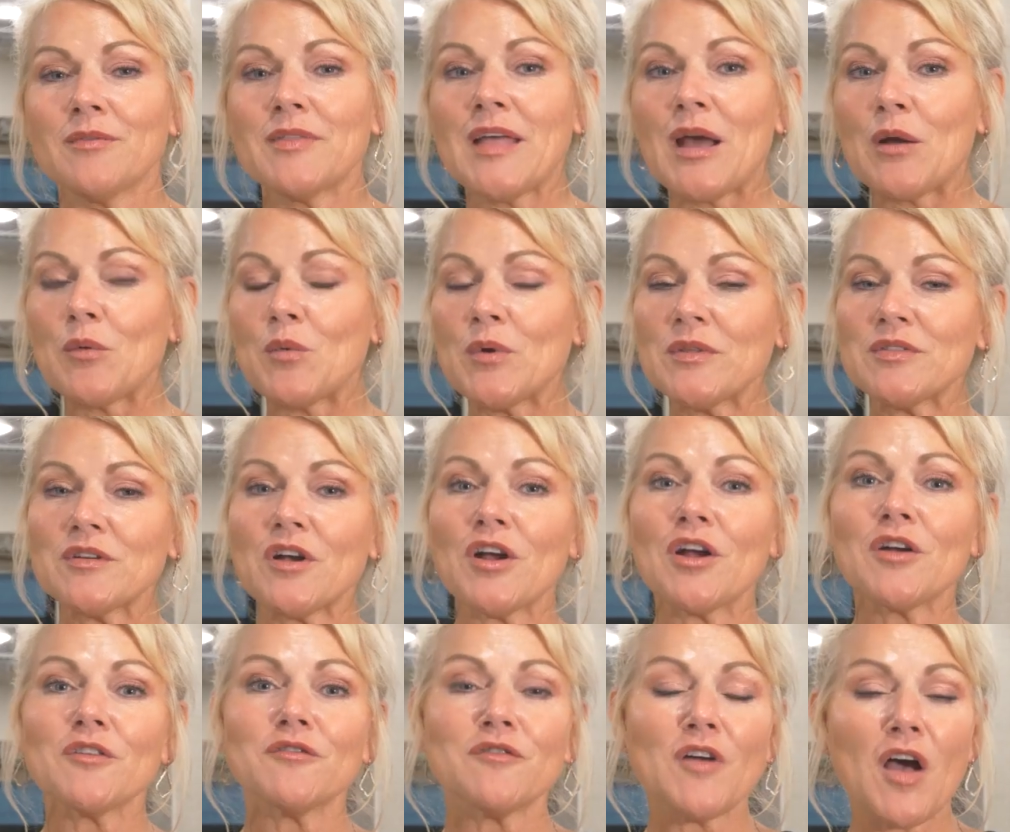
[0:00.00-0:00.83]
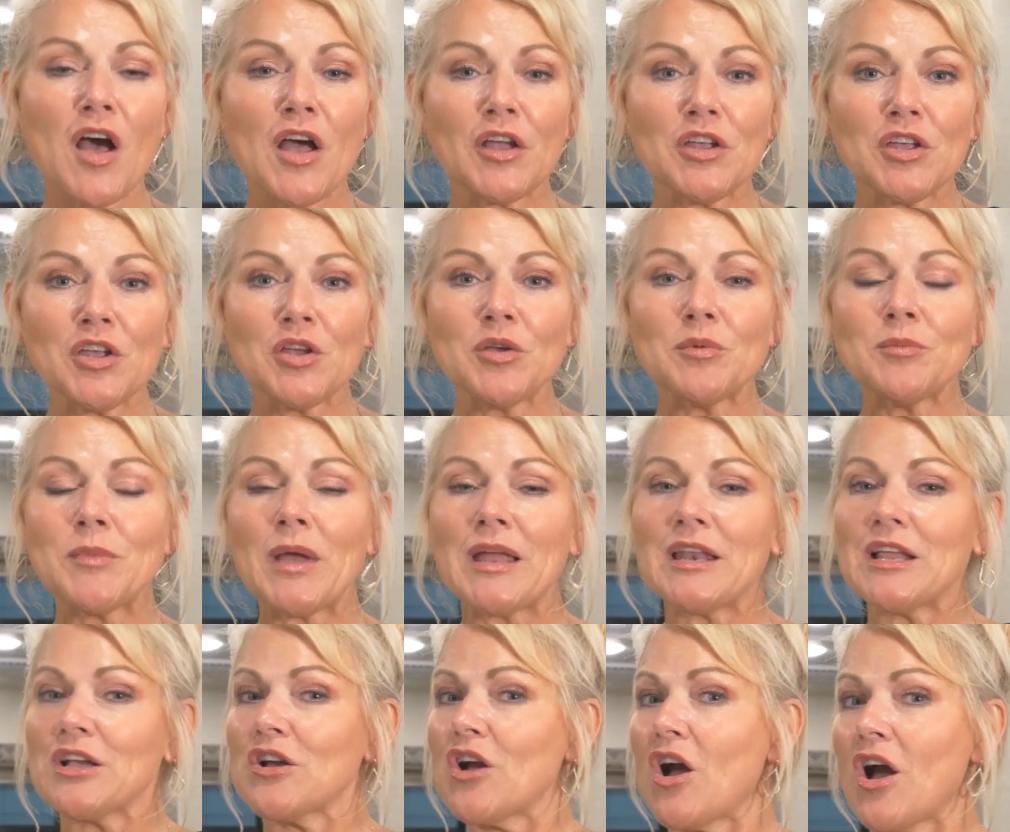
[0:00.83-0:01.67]
that with our volume
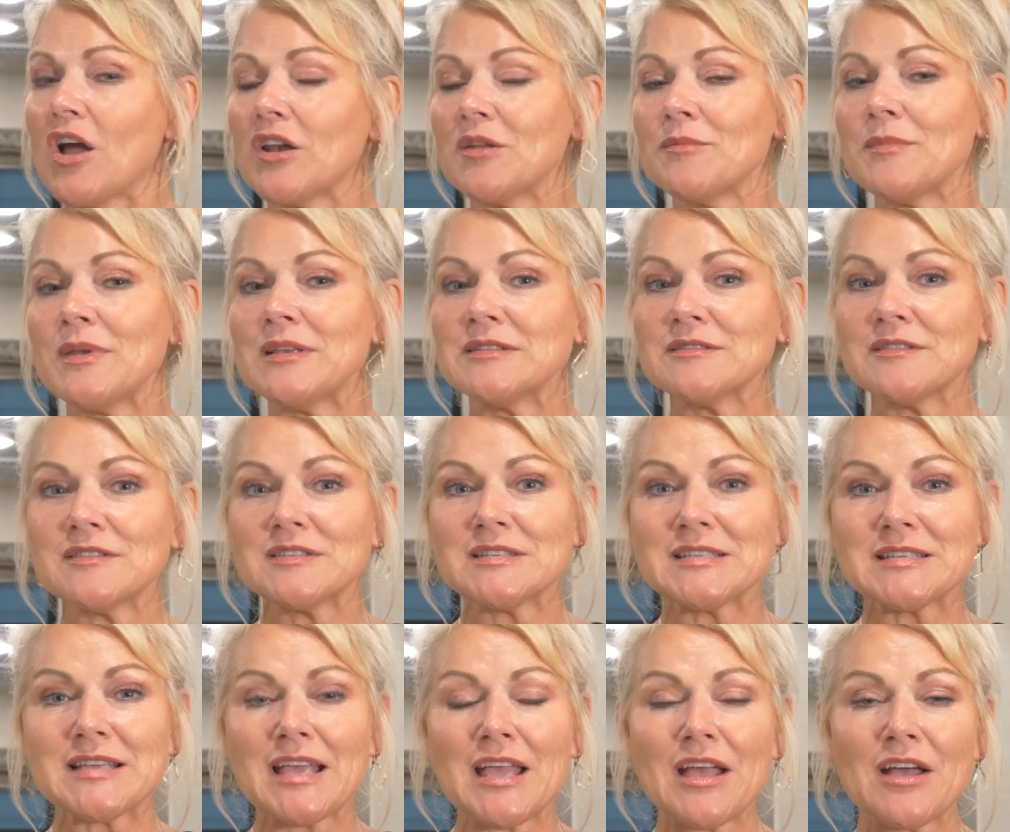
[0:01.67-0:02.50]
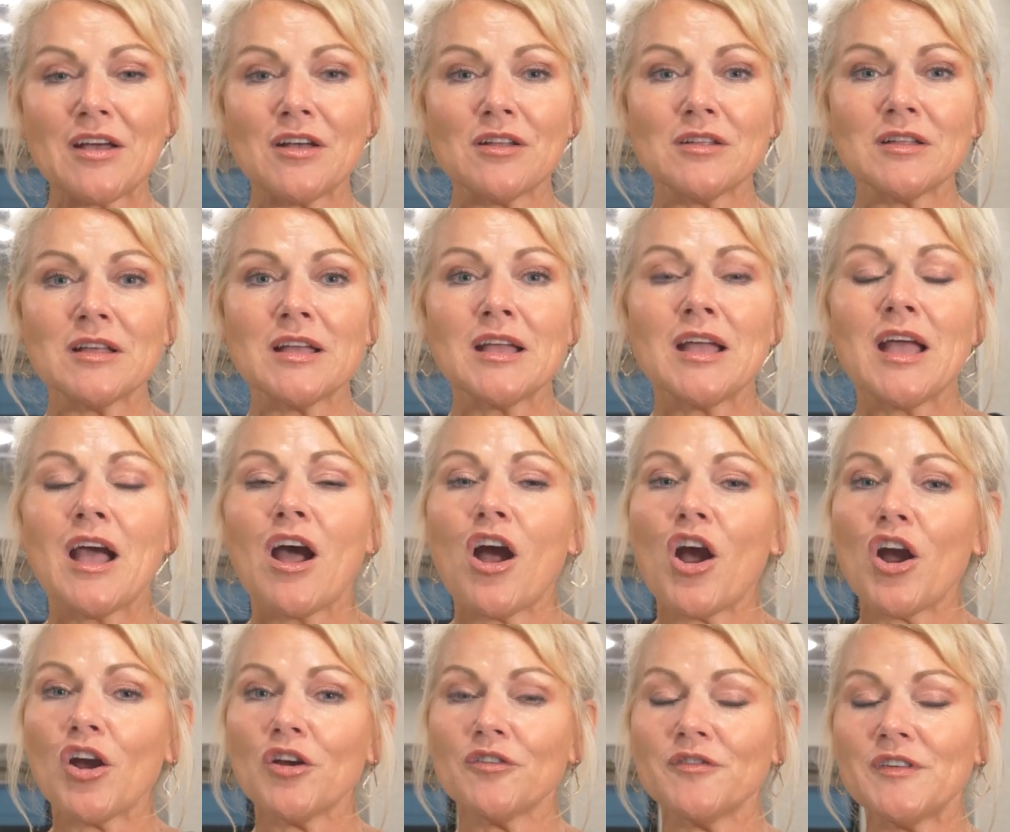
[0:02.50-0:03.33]
and economies of scale,
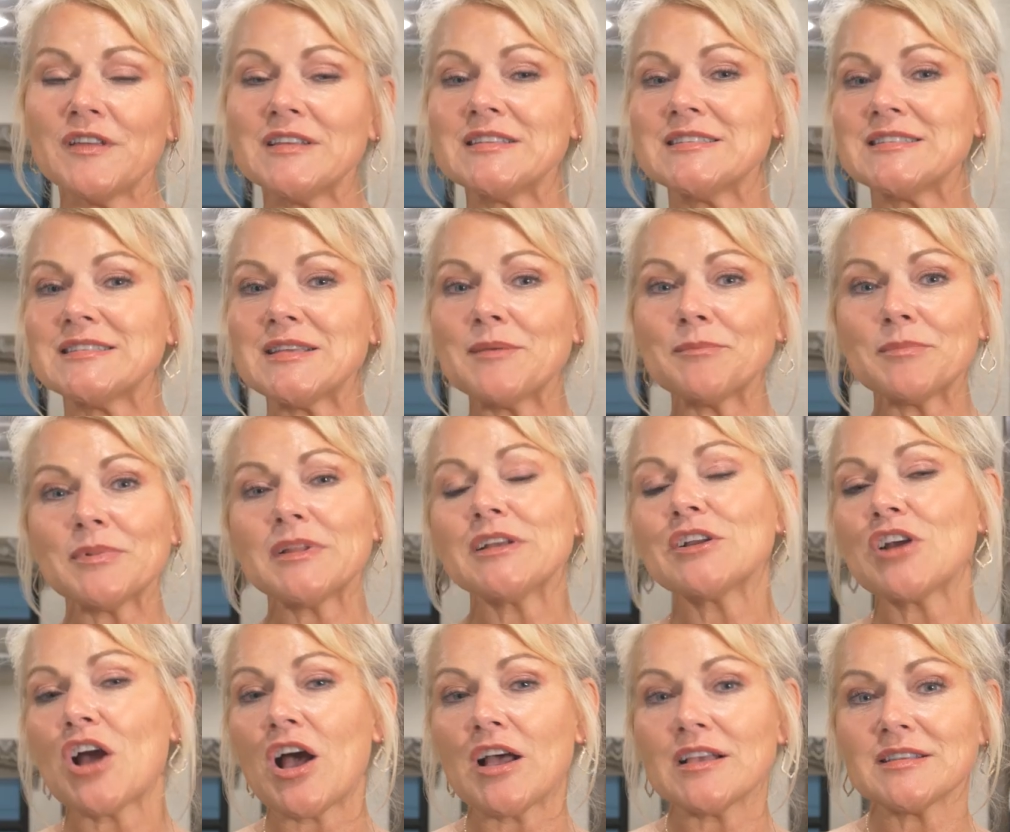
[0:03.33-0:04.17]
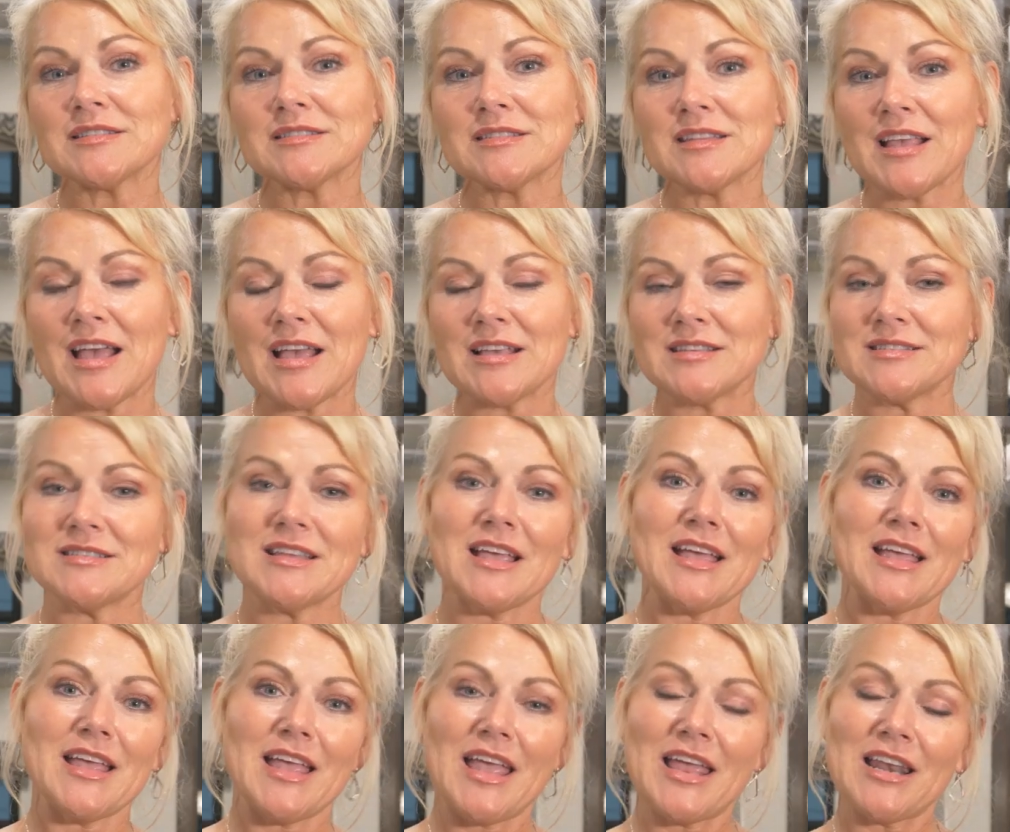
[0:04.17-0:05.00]
RVs simply cost less
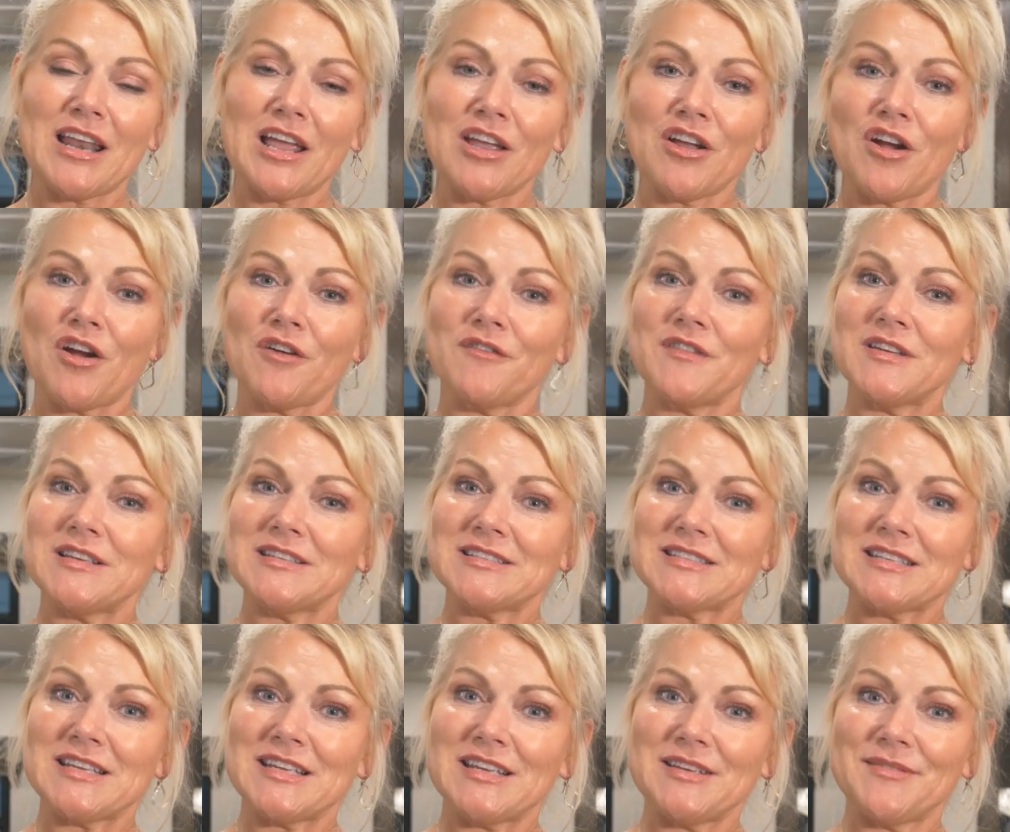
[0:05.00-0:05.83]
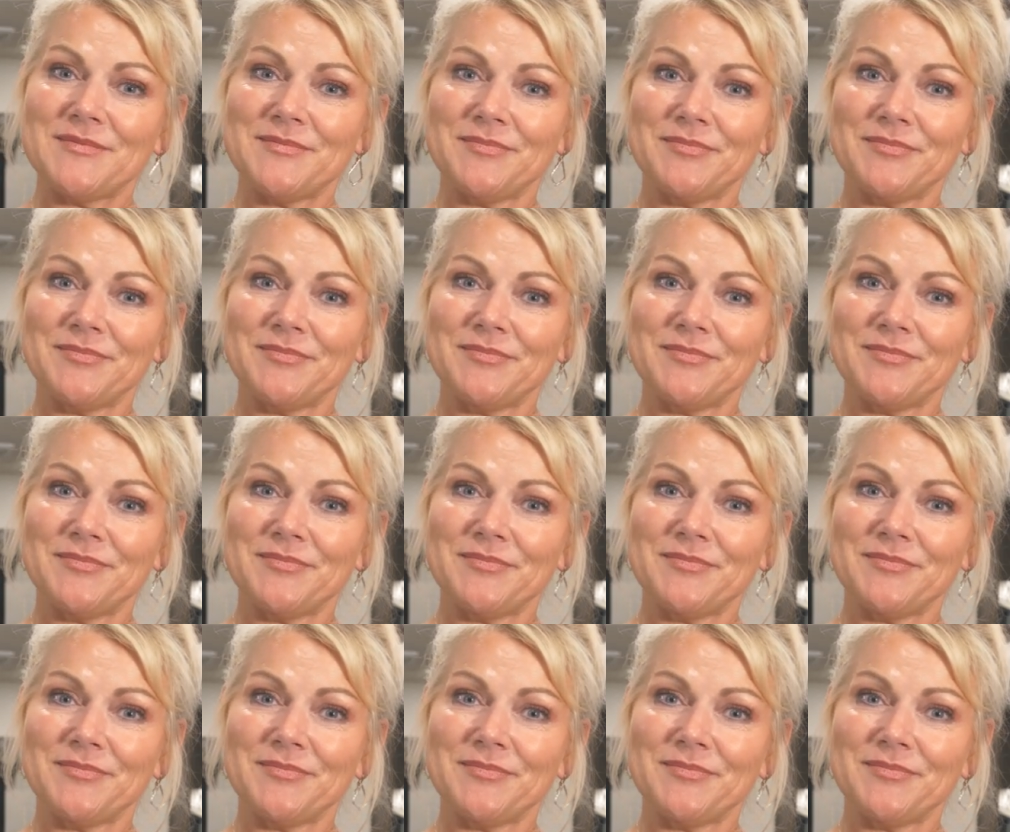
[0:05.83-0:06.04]
at NIRVC.